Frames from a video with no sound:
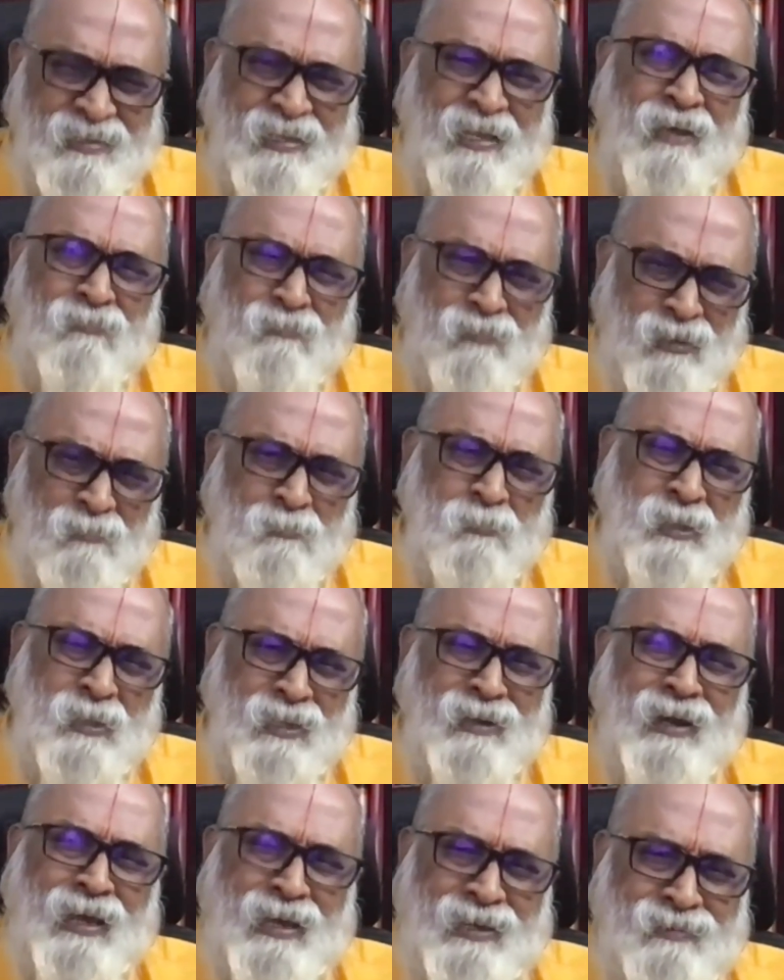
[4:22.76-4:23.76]
They will
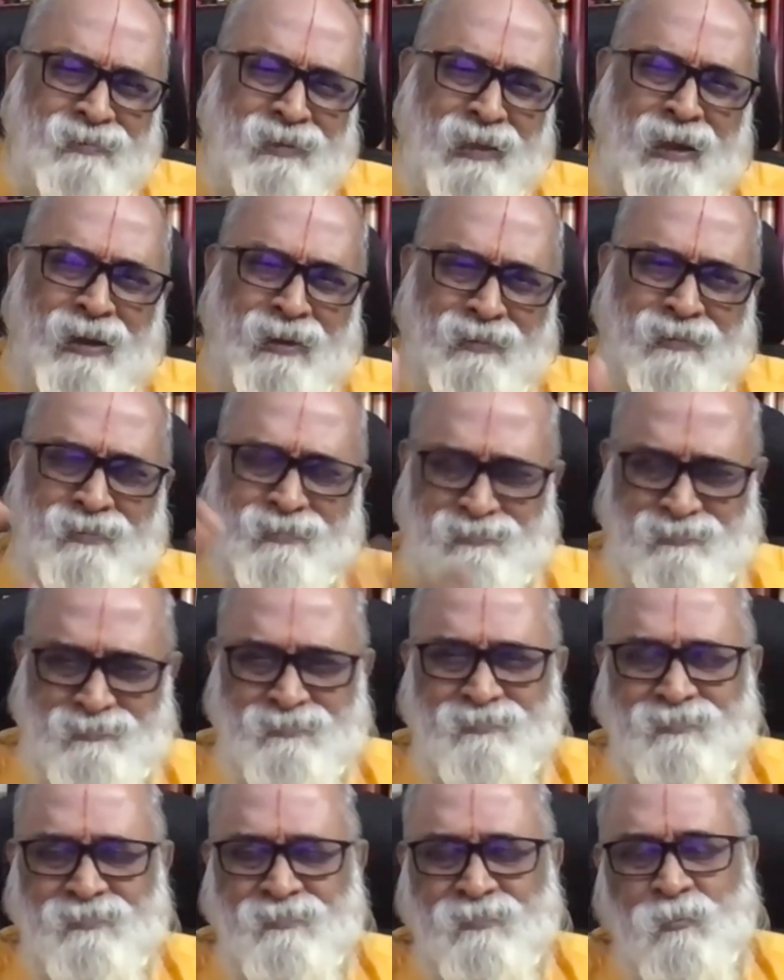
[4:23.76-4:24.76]
be like that.
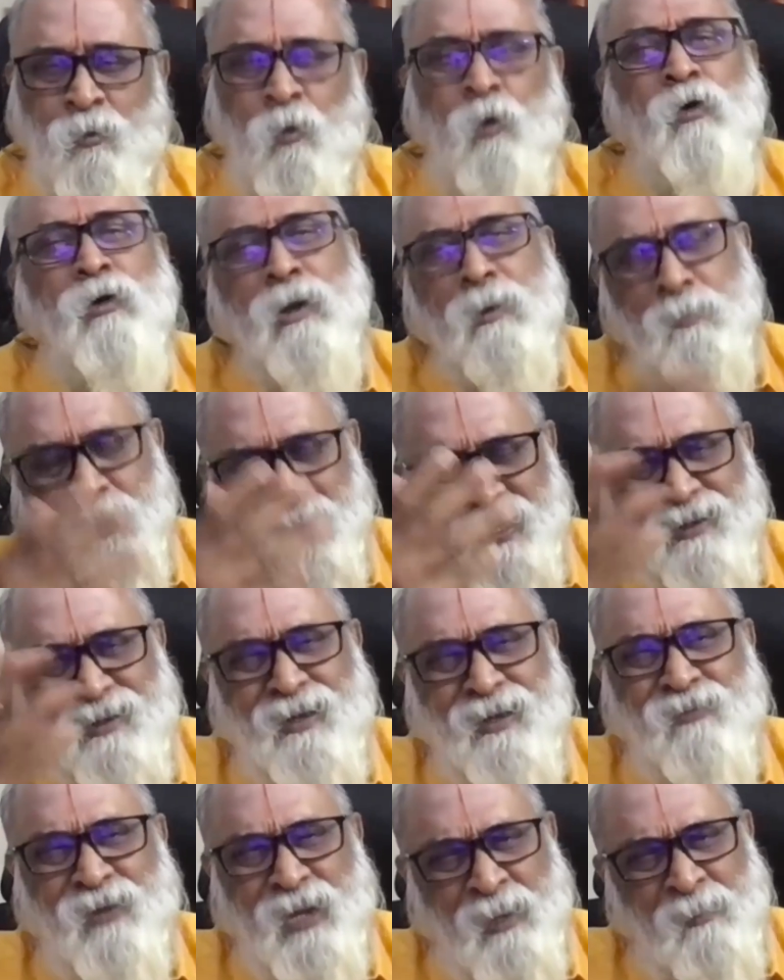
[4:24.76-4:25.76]
Over a
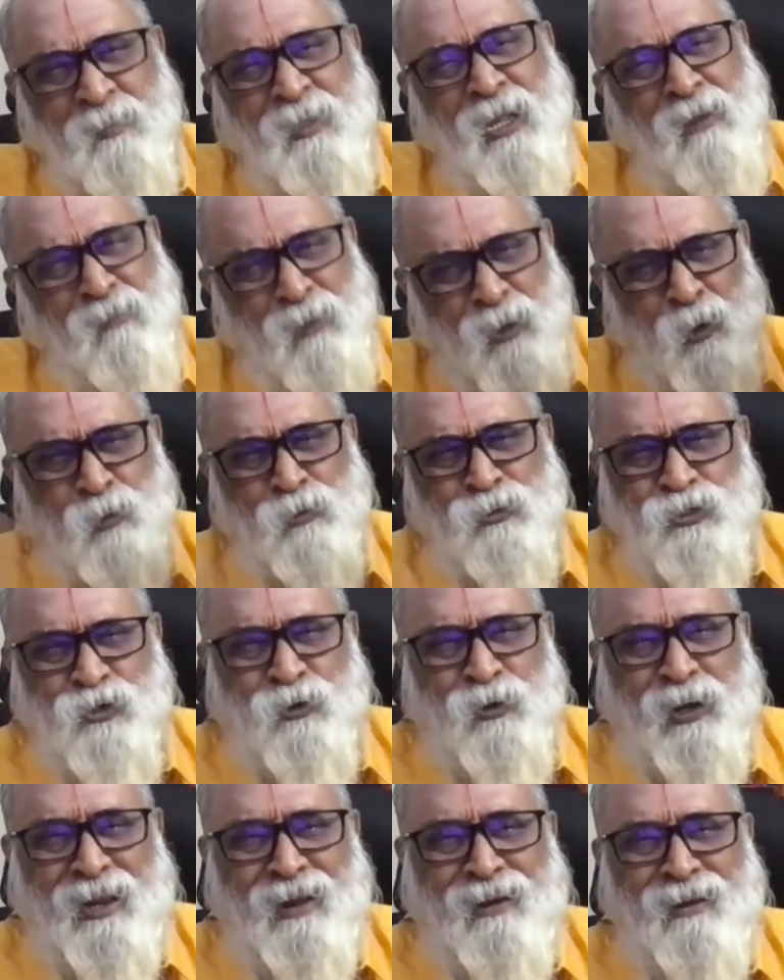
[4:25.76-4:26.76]
period of time, they will also